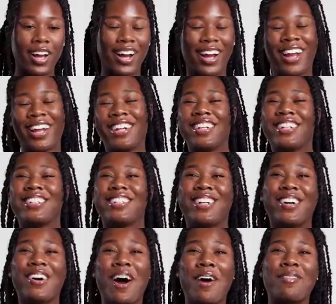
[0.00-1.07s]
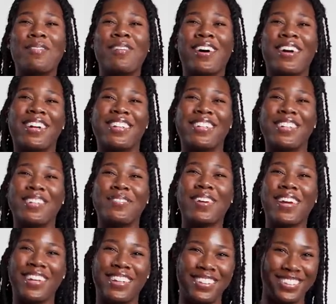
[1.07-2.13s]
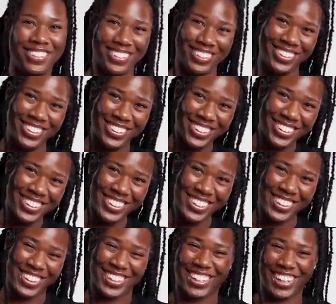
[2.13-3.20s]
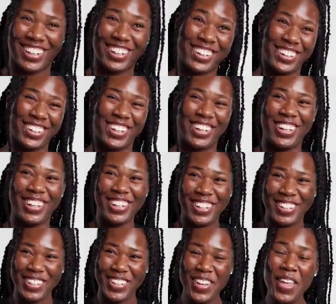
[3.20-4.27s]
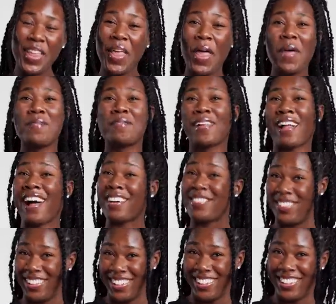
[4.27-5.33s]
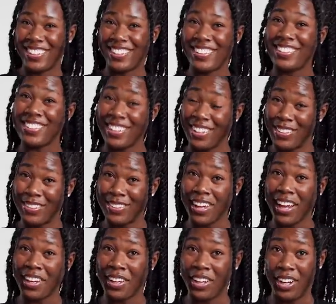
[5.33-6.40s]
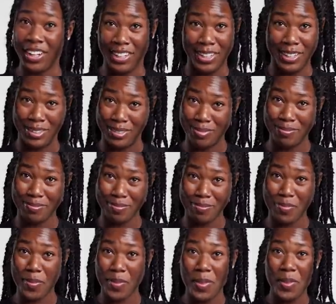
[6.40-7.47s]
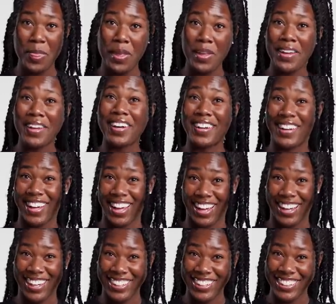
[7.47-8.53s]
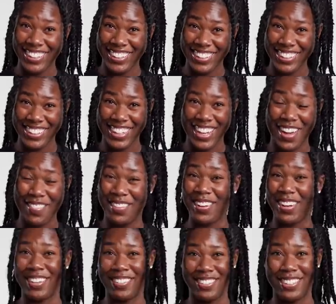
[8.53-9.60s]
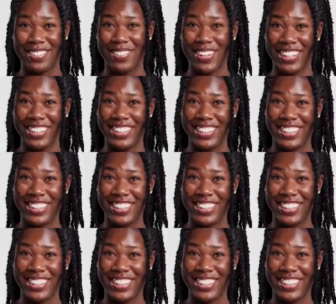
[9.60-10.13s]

all right, so I'm a part of this page called Black Millennials, Single, and Degreed. Okay, have you heard of this page?